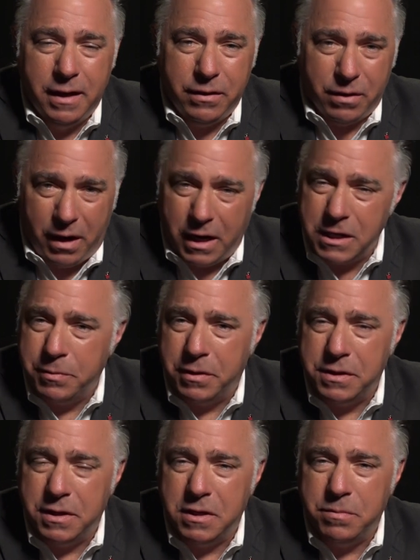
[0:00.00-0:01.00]
their hospital
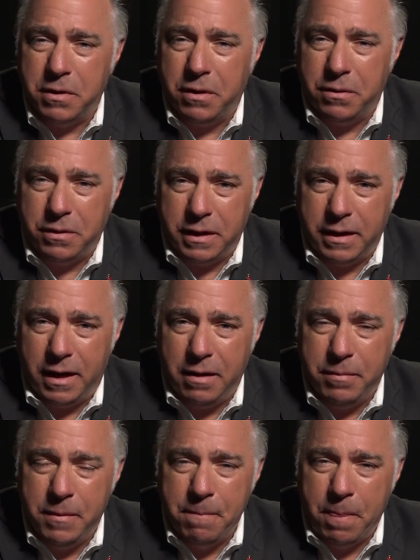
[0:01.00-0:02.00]
systems are holding
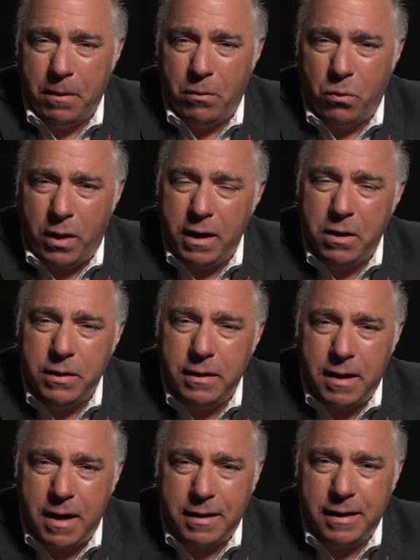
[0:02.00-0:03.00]
up, why are they
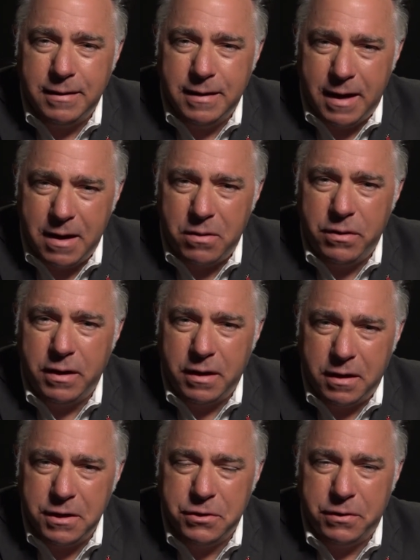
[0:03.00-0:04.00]
locking down the
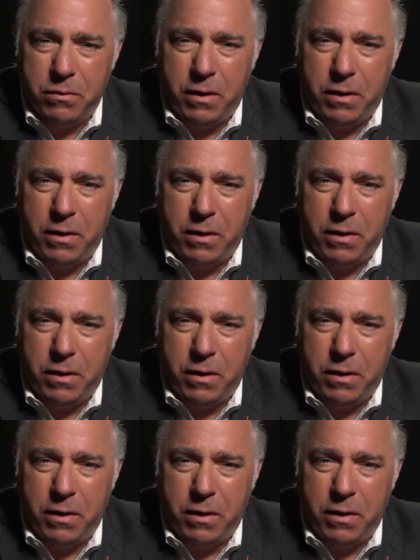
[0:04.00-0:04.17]
country?